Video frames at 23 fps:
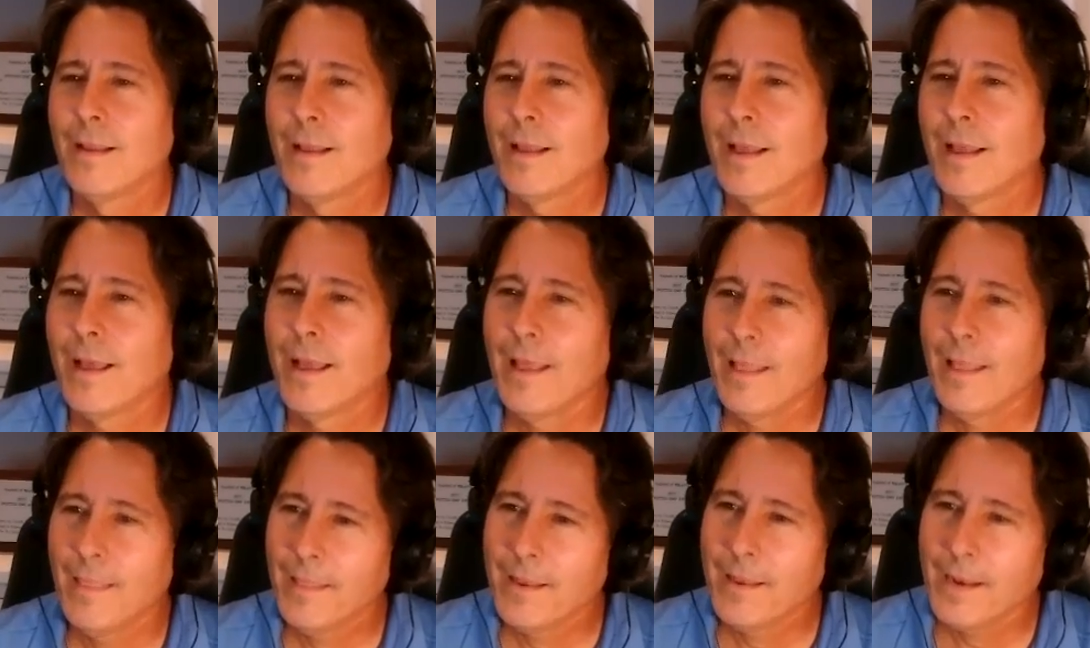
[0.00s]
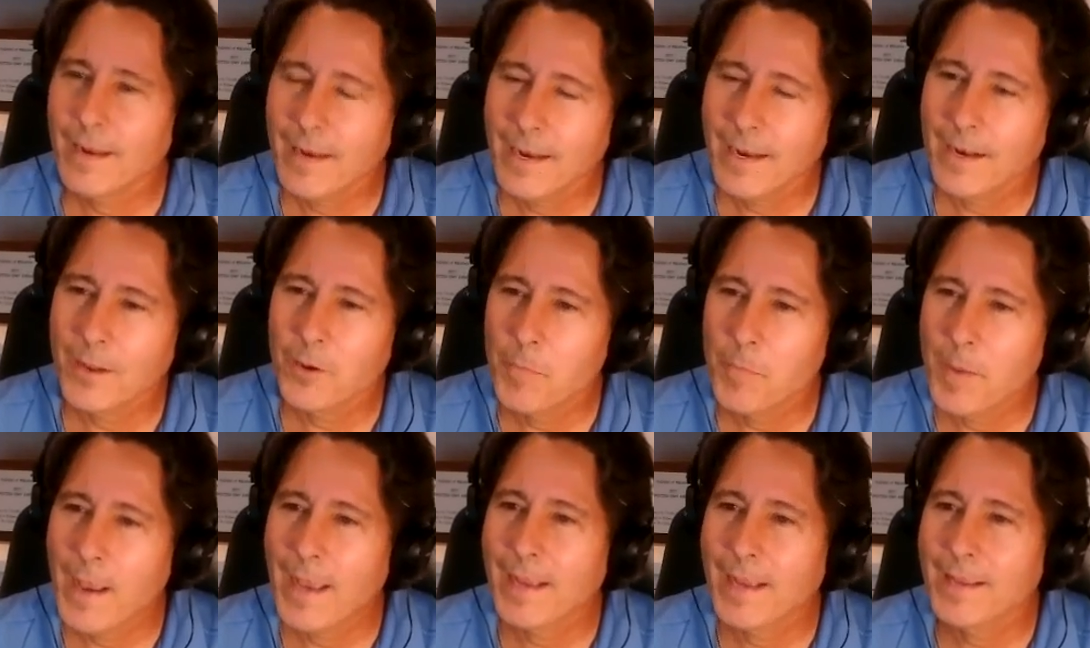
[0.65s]
And then I got to go
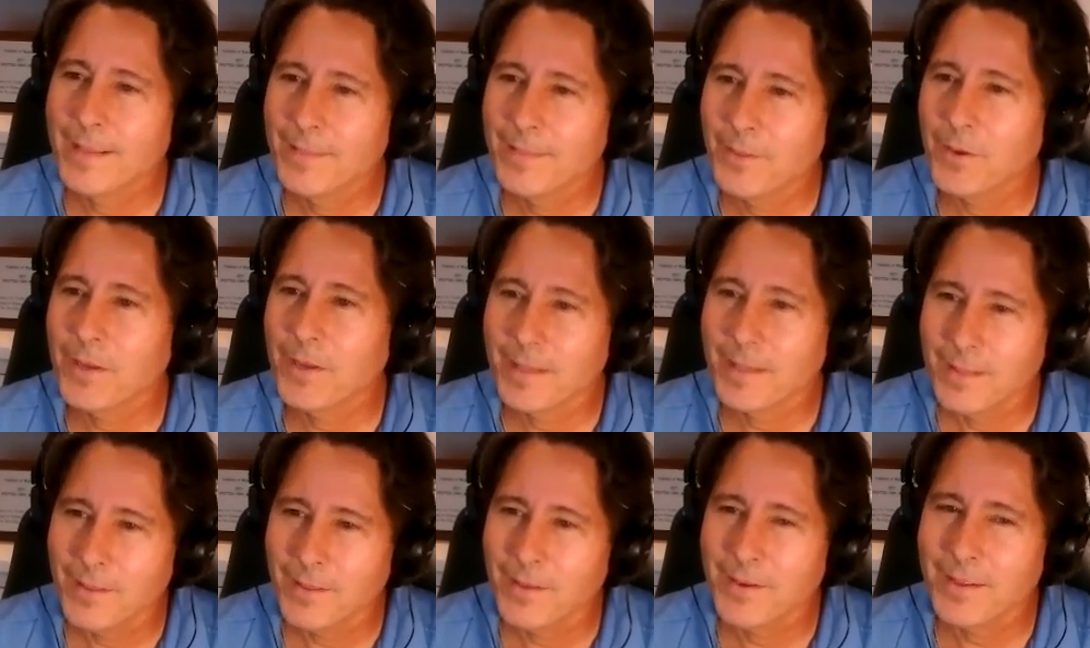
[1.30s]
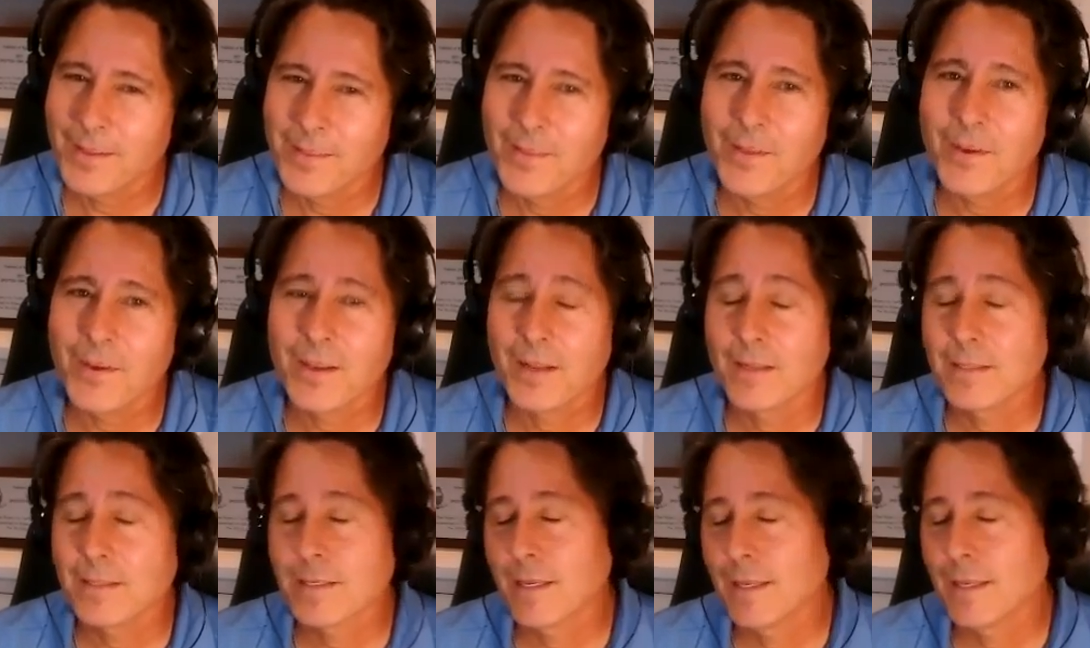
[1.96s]
back and look and look and look.
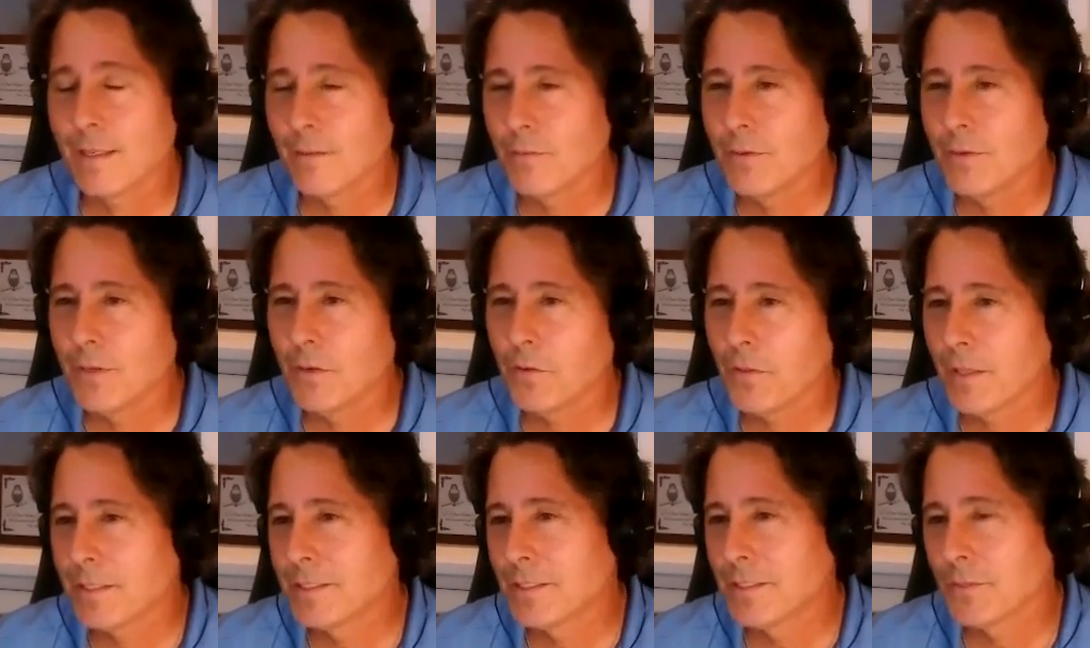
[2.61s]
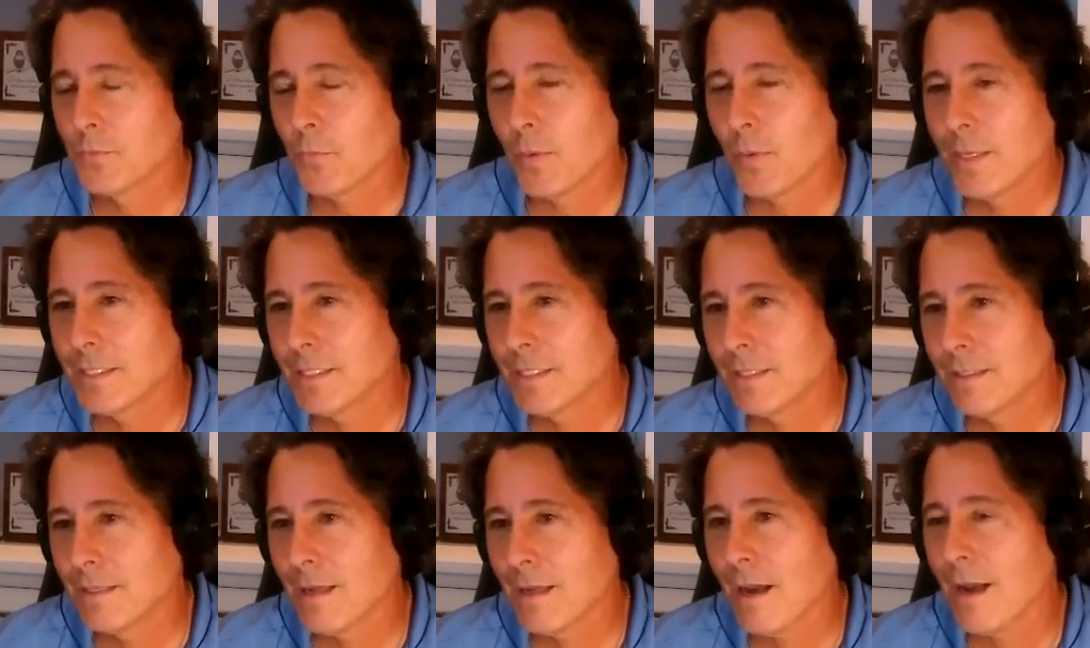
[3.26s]
And I think, you know, that's just
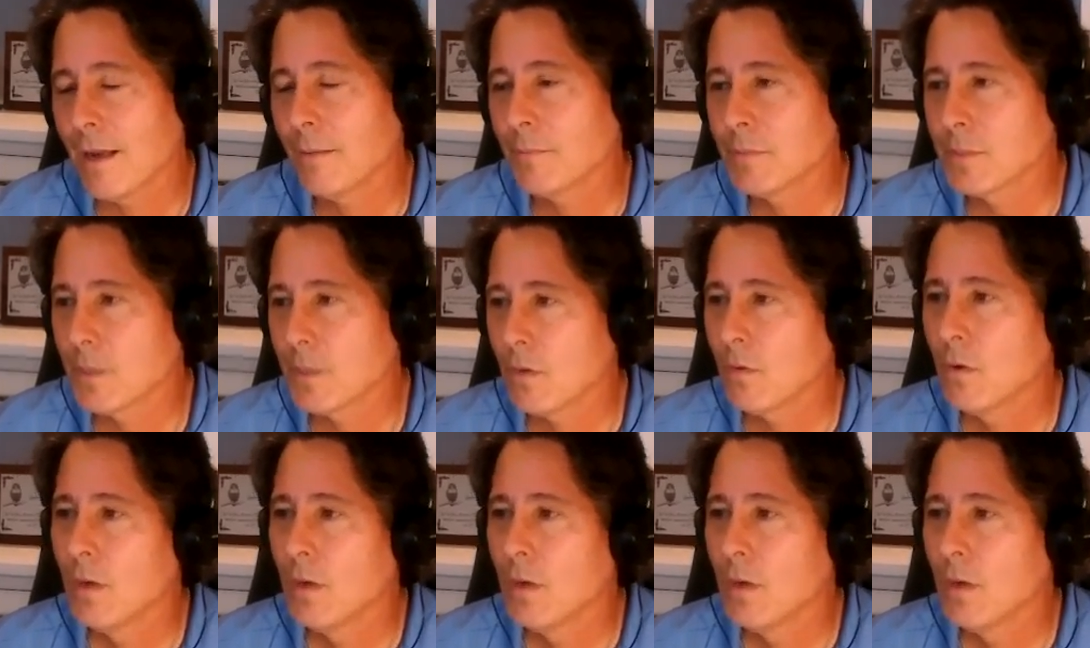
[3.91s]
wasting time. So,